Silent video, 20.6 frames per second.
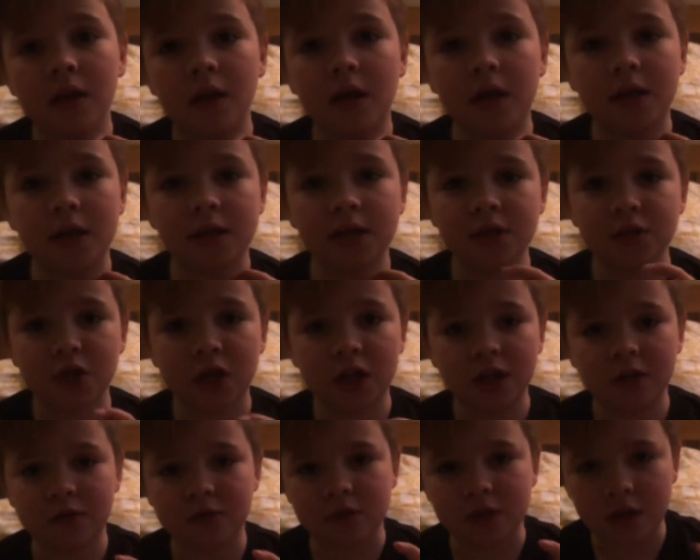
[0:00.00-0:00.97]
Like, his
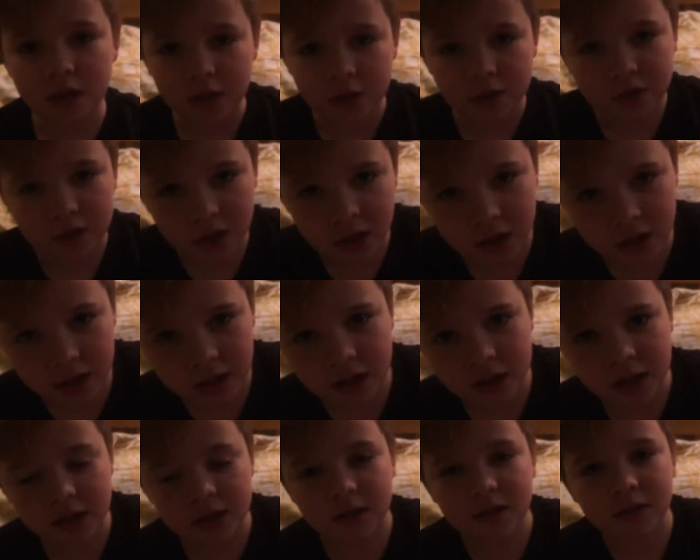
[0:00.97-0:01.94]
channel was kind of
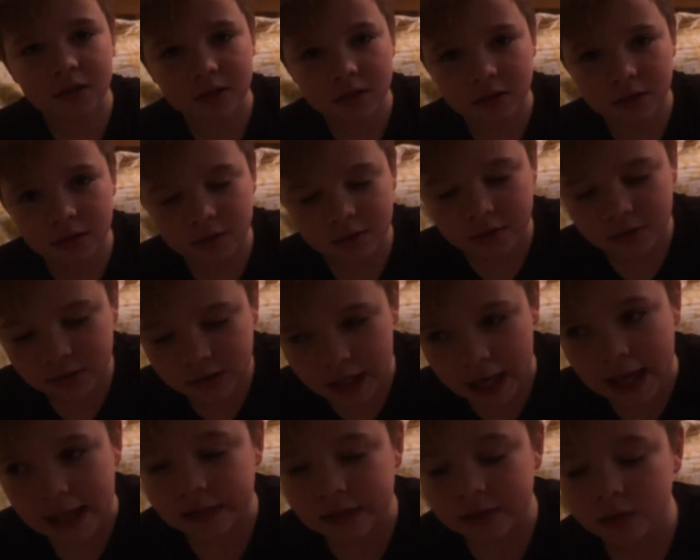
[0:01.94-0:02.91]
died,
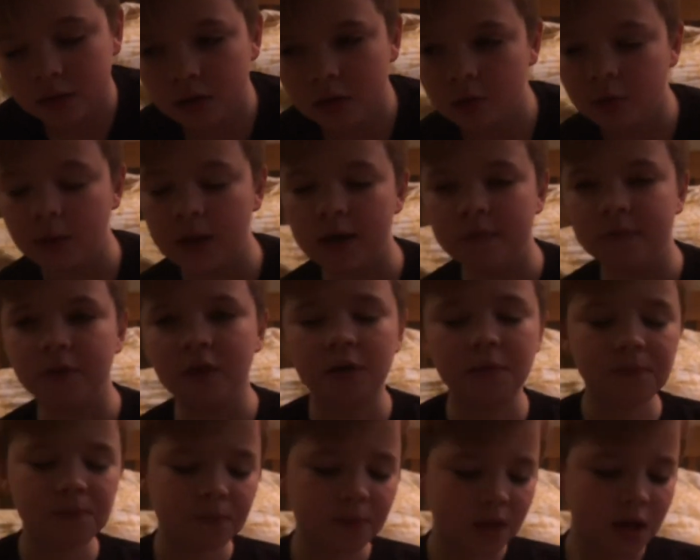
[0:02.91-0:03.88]
dead, whatever.